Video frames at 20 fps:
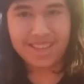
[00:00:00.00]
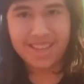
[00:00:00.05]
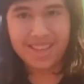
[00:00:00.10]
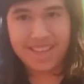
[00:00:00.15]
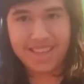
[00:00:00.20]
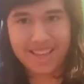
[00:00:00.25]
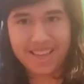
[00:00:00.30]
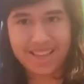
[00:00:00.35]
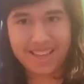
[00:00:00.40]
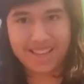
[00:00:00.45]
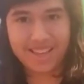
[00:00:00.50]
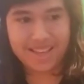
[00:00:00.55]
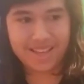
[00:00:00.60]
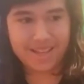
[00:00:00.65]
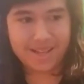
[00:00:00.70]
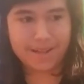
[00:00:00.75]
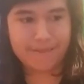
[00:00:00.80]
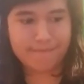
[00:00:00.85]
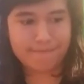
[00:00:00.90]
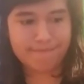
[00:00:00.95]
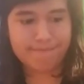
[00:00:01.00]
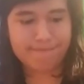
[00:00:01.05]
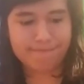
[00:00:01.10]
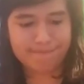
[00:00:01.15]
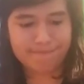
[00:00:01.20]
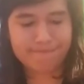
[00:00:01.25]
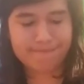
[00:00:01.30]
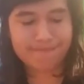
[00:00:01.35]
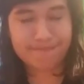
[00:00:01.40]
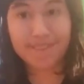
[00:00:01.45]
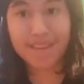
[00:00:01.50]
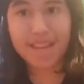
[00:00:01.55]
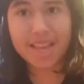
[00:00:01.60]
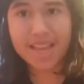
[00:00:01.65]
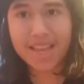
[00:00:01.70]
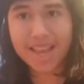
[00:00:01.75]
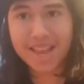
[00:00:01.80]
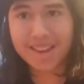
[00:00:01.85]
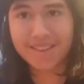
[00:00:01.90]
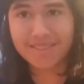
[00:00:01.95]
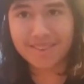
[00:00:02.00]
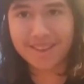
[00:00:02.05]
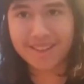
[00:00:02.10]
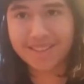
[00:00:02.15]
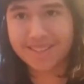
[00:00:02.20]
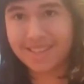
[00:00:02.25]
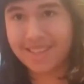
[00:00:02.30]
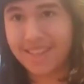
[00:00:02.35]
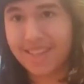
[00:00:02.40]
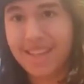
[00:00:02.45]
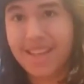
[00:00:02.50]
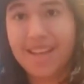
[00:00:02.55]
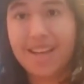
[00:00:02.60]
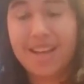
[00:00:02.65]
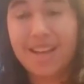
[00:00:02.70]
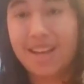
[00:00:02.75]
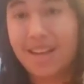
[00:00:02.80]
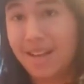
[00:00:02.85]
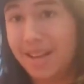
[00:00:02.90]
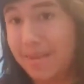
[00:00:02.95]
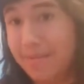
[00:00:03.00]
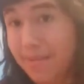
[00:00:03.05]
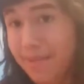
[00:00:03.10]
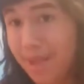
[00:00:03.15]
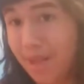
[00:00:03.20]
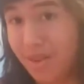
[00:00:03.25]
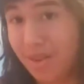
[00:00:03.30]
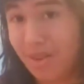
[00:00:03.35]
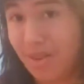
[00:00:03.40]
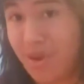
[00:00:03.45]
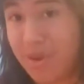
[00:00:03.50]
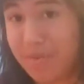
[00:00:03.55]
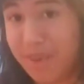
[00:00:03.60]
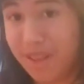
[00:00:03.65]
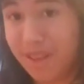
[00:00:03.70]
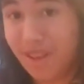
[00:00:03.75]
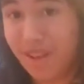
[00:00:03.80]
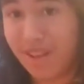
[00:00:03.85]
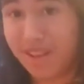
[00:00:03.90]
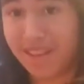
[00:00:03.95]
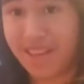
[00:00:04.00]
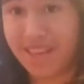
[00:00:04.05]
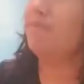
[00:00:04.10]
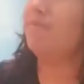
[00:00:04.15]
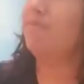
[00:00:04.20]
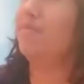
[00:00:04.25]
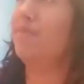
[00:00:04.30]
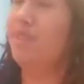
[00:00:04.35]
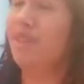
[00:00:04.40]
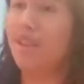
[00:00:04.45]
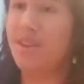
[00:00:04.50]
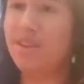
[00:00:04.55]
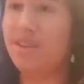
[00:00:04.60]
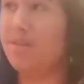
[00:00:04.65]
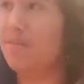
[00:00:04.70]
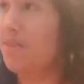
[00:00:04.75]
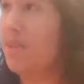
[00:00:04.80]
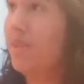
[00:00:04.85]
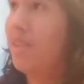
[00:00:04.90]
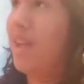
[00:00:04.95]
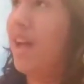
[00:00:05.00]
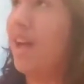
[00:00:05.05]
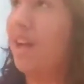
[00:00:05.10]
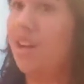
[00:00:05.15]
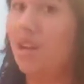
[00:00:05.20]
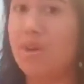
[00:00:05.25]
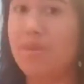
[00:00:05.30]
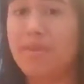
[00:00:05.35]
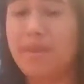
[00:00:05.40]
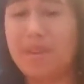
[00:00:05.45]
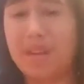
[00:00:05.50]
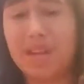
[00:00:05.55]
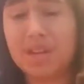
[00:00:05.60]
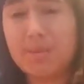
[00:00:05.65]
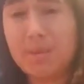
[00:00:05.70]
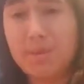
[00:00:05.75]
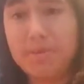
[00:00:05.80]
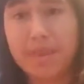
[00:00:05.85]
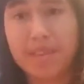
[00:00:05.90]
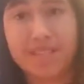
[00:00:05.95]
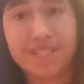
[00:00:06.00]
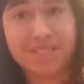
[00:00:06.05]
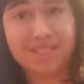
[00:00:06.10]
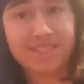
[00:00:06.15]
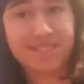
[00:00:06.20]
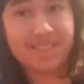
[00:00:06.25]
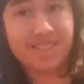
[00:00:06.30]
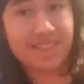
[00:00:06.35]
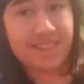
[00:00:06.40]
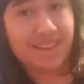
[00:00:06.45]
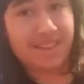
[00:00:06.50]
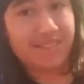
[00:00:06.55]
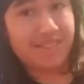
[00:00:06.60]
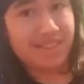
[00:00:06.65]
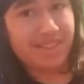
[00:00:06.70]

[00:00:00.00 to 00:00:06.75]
yeah, um, anyways, um, I'll quit my talking. Here's the most honor honorable mentions of